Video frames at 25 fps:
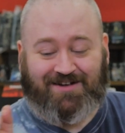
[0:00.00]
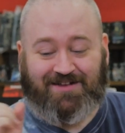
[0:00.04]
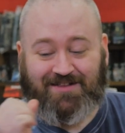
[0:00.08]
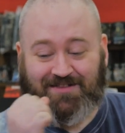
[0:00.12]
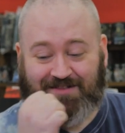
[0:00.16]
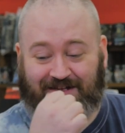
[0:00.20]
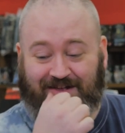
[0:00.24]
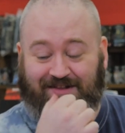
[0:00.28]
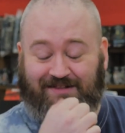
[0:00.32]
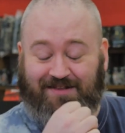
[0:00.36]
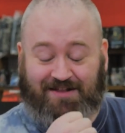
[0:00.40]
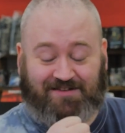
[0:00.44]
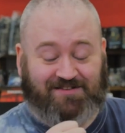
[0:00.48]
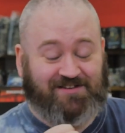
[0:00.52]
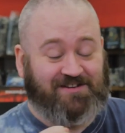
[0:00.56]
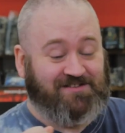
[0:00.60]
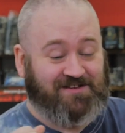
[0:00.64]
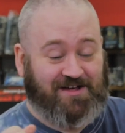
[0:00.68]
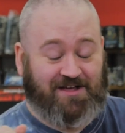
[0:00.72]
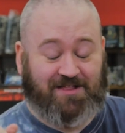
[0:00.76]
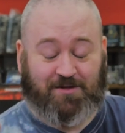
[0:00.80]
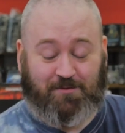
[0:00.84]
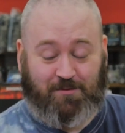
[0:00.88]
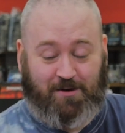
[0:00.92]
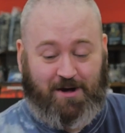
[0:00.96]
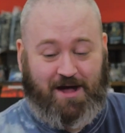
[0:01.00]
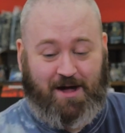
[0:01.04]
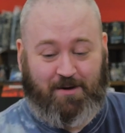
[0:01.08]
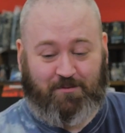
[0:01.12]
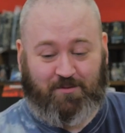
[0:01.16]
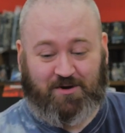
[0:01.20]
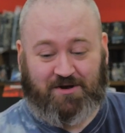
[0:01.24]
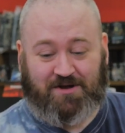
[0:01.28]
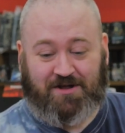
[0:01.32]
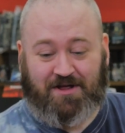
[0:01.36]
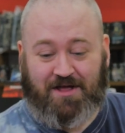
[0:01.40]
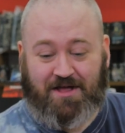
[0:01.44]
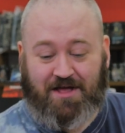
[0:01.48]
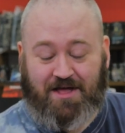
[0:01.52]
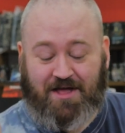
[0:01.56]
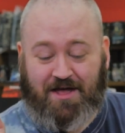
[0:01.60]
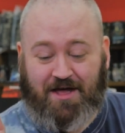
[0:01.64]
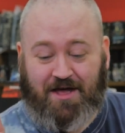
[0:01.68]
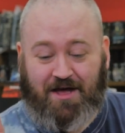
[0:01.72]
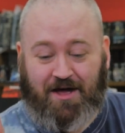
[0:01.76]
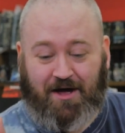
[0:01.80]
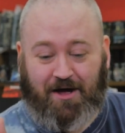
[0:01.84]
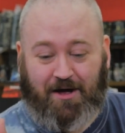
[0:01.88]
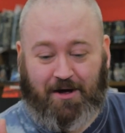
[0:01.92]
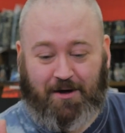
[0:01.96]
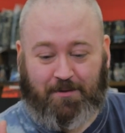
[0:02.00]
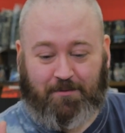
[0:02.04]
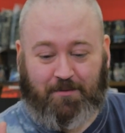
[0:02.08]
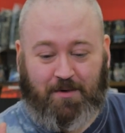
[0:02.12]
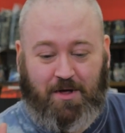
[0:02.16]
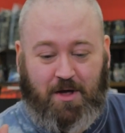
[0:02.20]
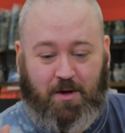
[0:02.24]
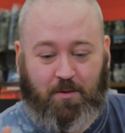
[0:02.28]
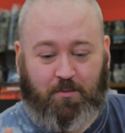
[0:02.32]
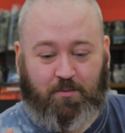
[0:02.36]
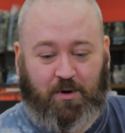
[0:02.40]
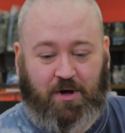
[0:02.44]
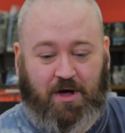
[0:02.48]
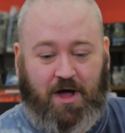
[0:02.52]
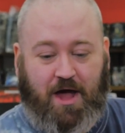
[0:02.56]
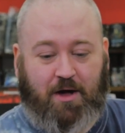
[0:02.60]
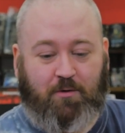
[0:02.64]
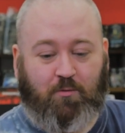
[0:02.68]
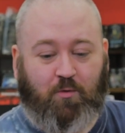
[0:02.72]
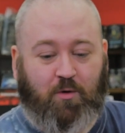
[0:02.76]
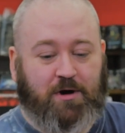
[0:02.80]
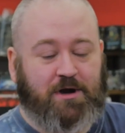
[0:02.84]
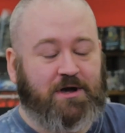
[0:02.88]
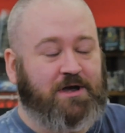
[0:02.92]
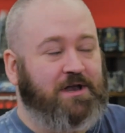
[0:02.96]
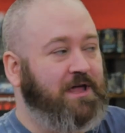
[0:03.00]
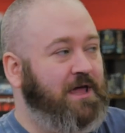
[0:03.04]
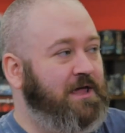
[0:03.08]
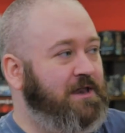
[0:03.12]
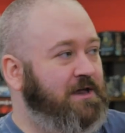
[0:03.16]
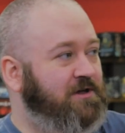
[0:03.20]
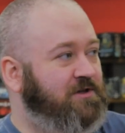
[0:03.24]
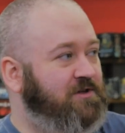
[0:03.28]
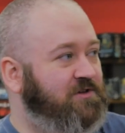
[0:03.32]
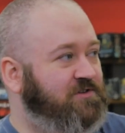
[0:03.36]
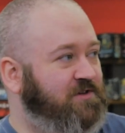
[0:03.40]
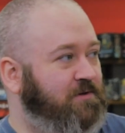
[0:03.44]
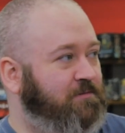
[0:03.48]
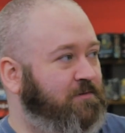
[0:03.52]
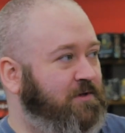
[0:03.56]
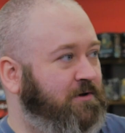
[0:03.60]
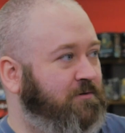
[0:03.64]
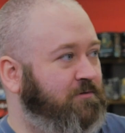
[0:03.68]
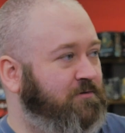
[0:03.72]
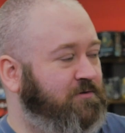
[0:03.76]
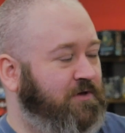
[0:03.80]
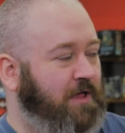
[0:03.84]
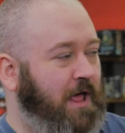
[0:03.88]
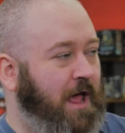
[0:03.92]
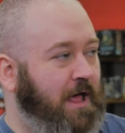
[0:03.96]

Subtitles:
that's exactly what happened. But I wanted to get into something.